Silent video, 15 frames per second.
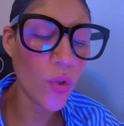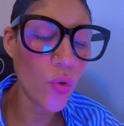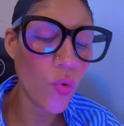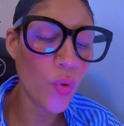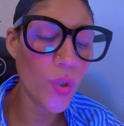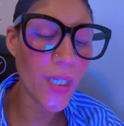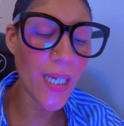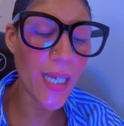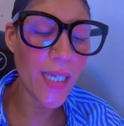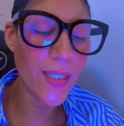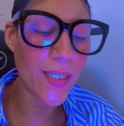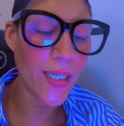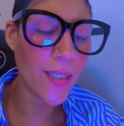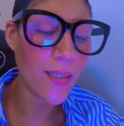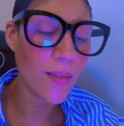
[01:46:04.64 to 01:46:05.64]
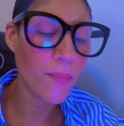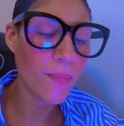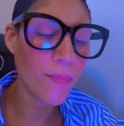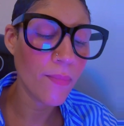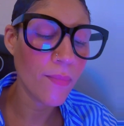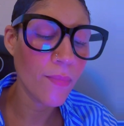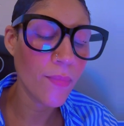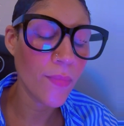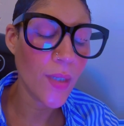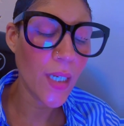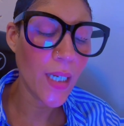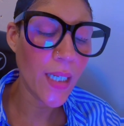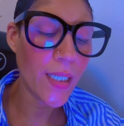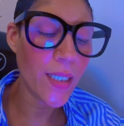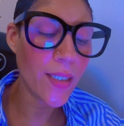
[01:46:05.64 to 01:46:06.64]
what good is it?
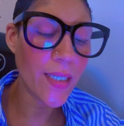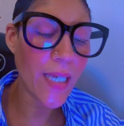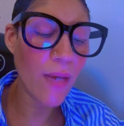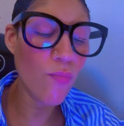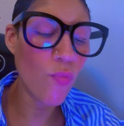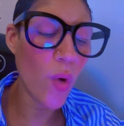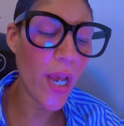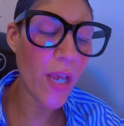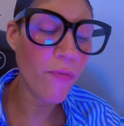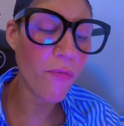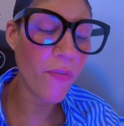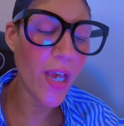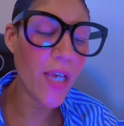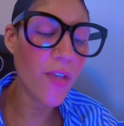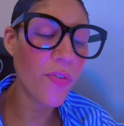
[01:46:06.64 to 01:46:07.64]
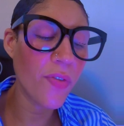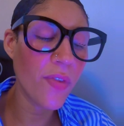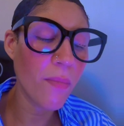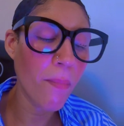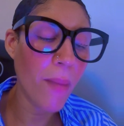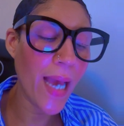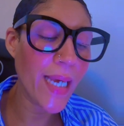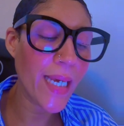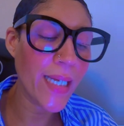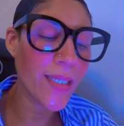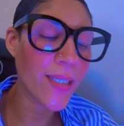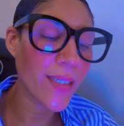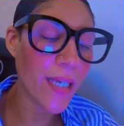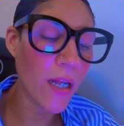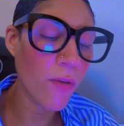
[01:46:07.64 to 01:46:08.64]
In the same way, faith by
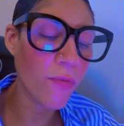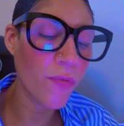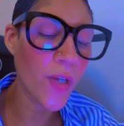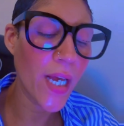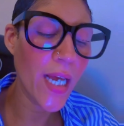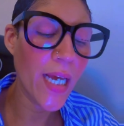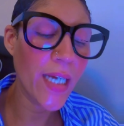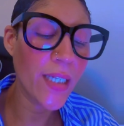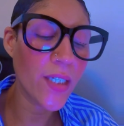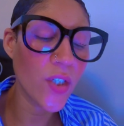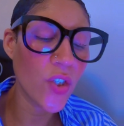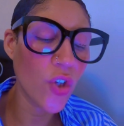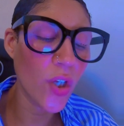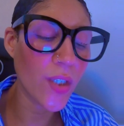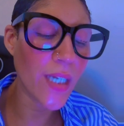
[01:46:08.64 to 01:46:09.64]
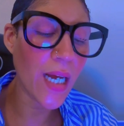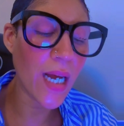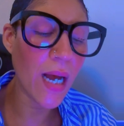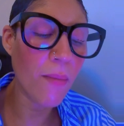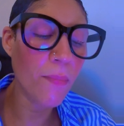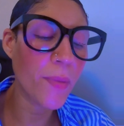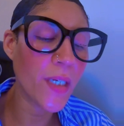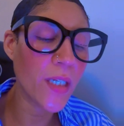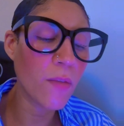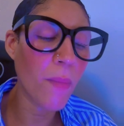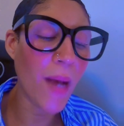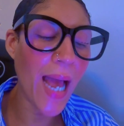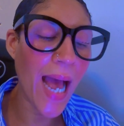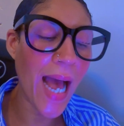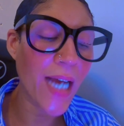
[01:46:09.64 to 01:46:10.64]
itself, it is not
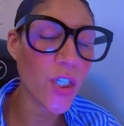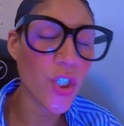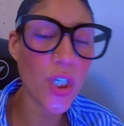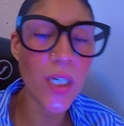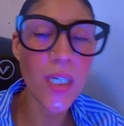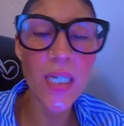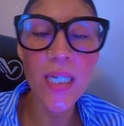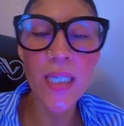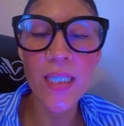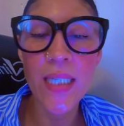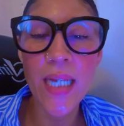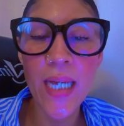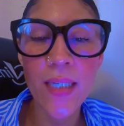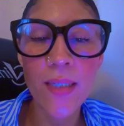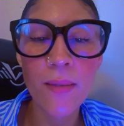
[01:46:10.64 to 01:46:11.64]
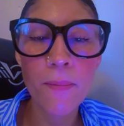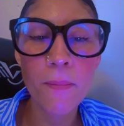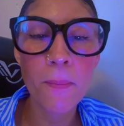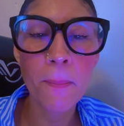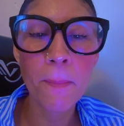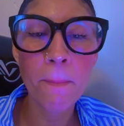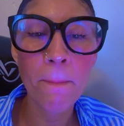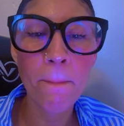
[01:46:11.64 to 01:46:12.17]
accompanied by action, is dead.